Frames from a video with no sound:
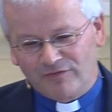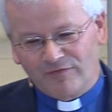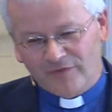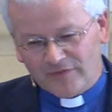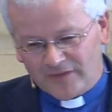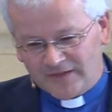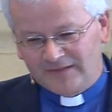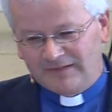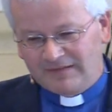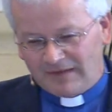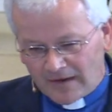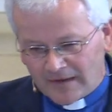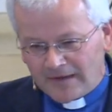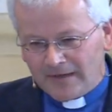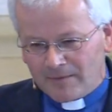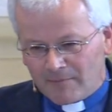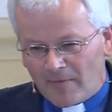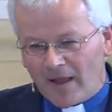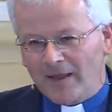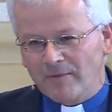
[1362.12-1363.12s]
for the
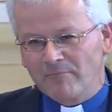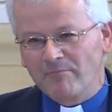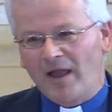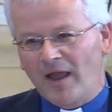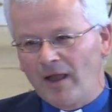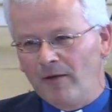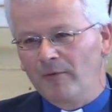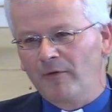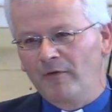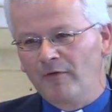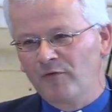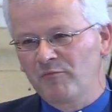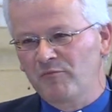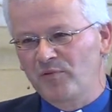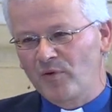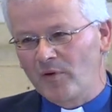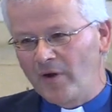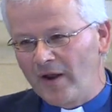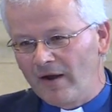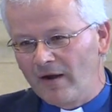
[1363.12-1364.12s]
dynamite power of
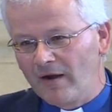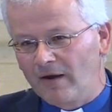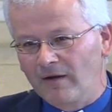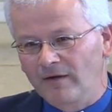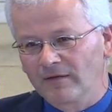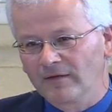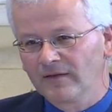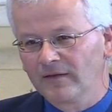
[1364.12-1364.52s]
prayer.